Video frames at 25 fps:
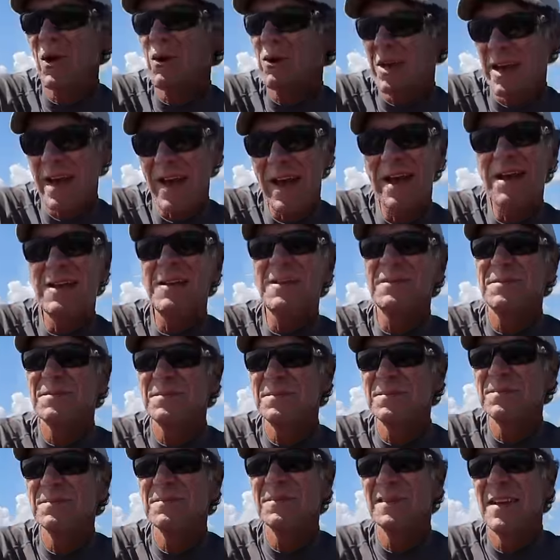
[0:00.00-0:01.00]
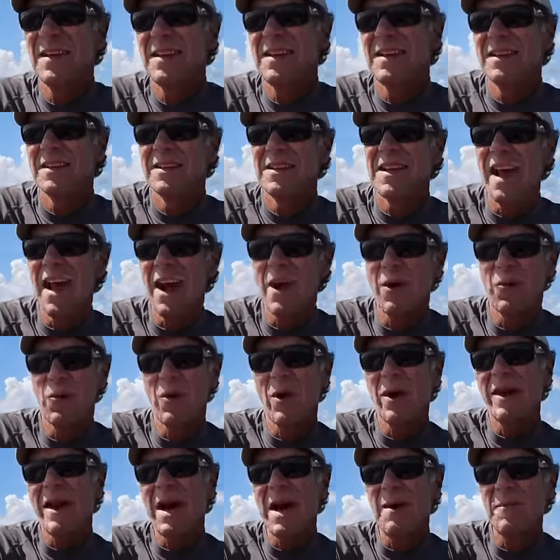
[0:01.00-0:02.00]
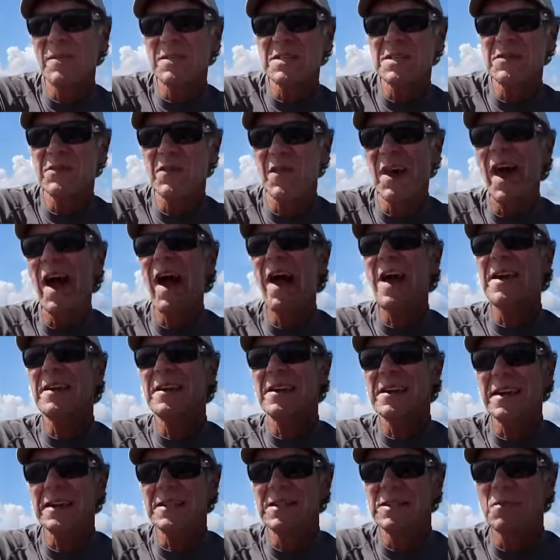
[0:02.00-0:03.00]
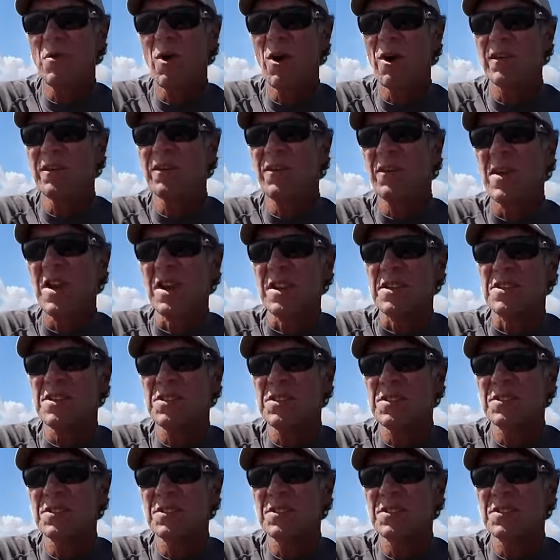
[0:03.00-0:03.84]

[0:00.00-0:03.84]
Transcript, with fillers: Okay, now what happens if I catch more fish?